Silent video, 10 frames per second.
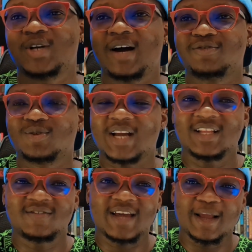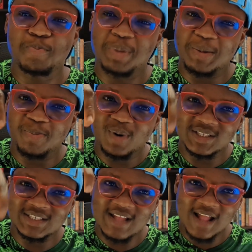You have to kind of like
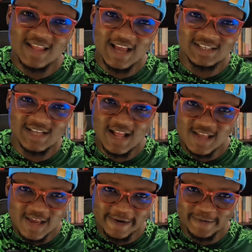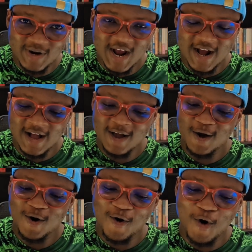pinpoint that exact area
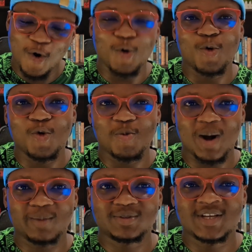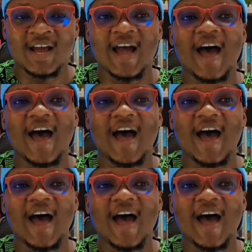on Google Maps.